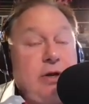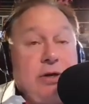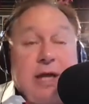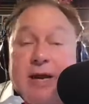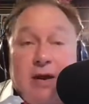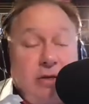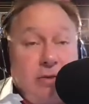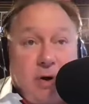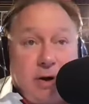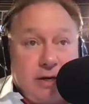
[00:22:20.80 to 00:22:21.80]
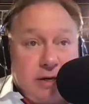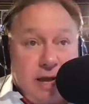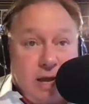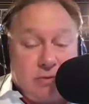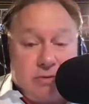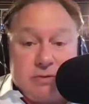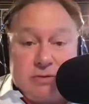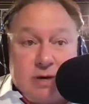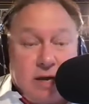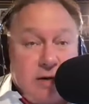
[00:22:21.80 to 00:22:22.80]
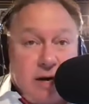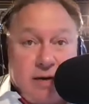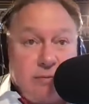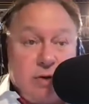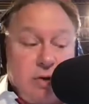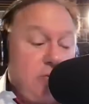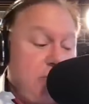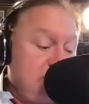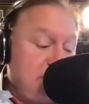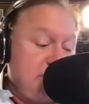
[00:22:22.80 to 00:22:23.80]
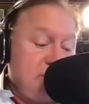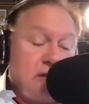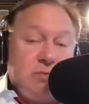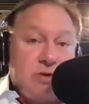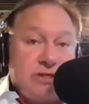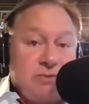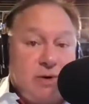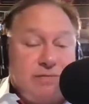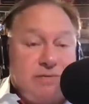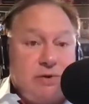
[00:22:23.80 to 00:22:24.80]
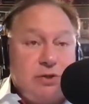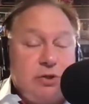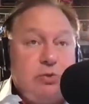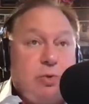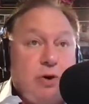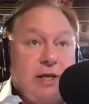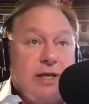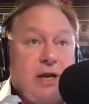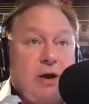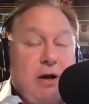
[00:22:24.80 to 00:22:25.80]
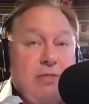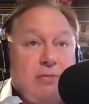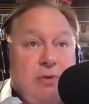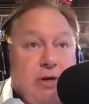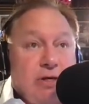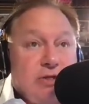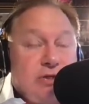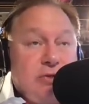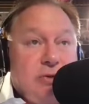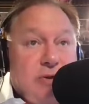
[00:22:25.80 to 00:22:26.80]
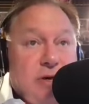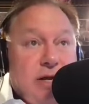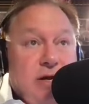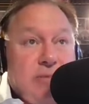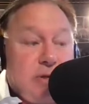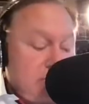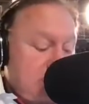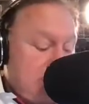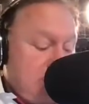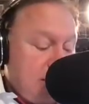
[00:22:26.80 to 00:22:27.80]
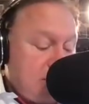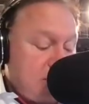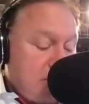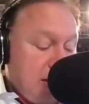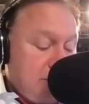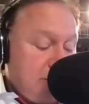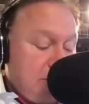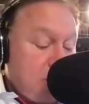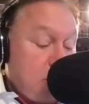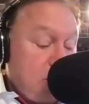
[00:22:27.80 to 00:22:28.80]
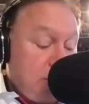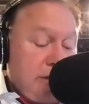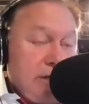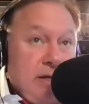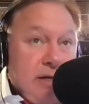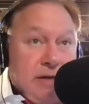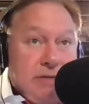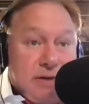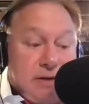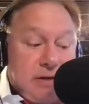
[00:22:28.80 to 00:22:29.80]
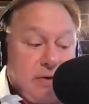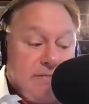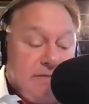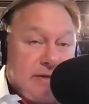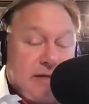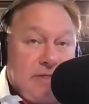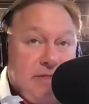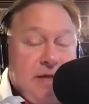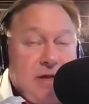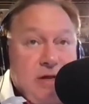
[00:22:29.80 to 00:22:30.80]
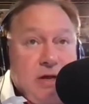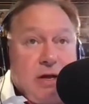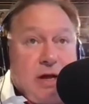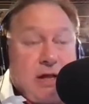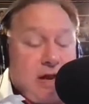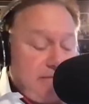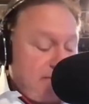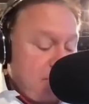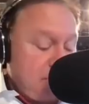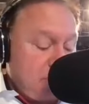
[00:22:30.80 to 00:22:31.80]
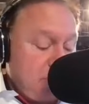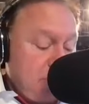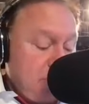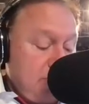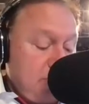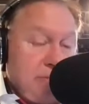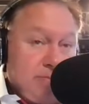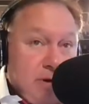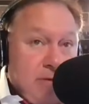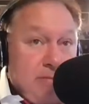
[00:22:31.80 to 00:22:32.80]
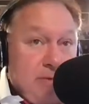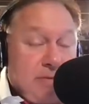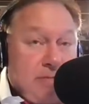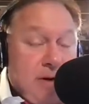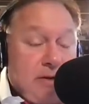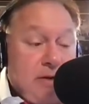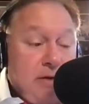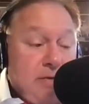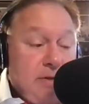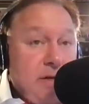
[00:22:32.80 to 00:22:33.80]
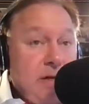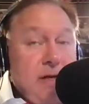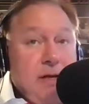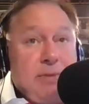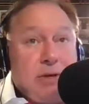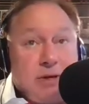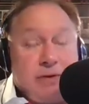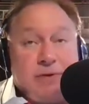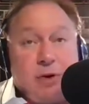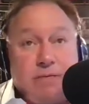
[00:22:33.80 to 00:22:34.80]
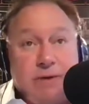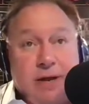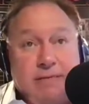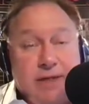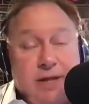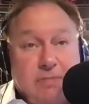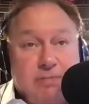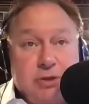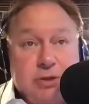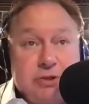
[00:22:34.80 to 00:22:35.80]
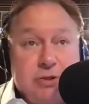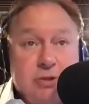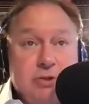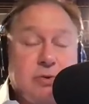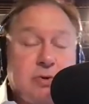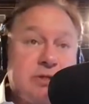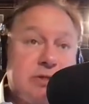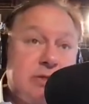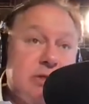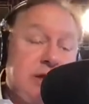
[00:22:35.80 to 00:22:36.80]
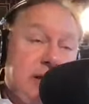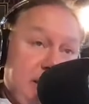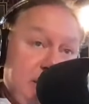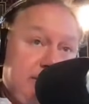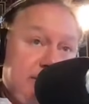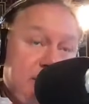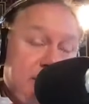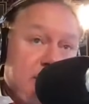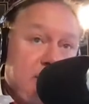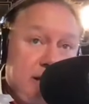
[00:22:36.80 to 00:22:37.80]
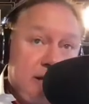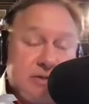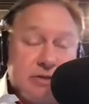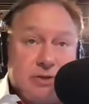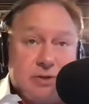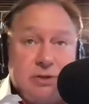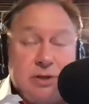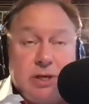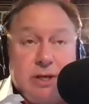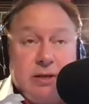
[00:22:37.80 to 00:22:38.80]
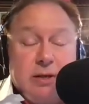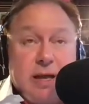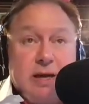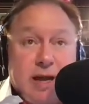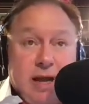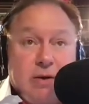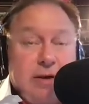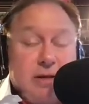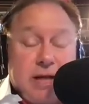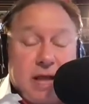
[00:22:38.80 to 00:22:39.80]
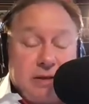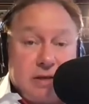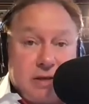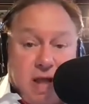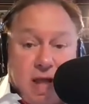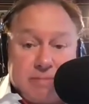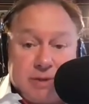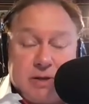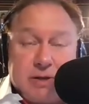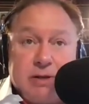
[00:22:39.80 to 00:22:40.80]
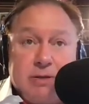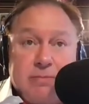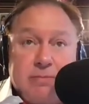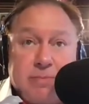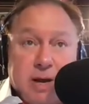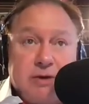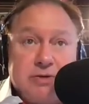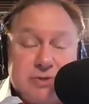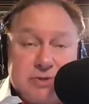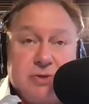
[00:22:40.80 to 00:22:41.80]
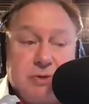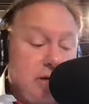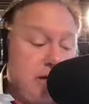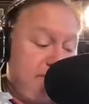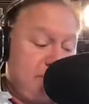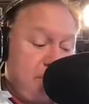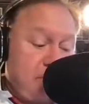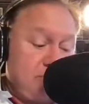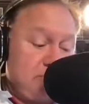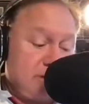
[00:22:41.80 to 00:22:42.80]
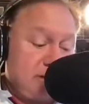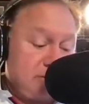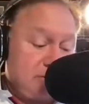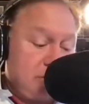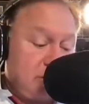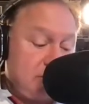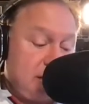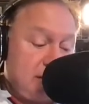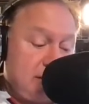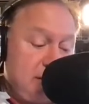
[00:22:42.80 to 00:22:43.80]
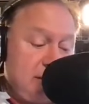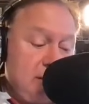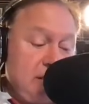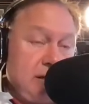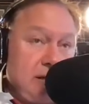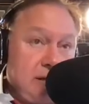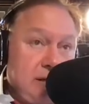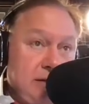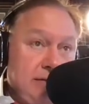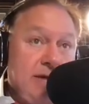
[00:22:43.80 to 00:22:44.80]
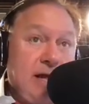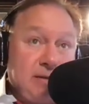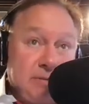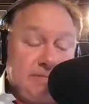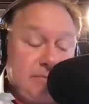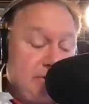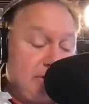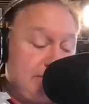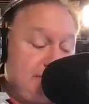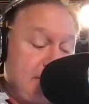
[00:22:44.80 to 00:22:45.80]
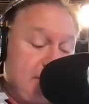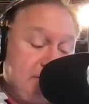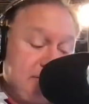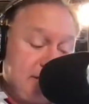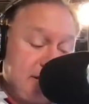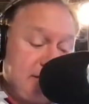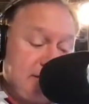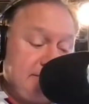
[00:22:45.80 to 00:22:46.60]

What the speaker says: get it on the market now. No question, none whatsoever. You want to get on the market sooner than later because the buyers are out there early this year. In fact, I think a lot of folks would probably be surprised to hear that because of COVID, everything got pushed towards the end of the year last year. And now it hasn't stopped because buyers are still looking for homes that still are not available. So I would just tell you.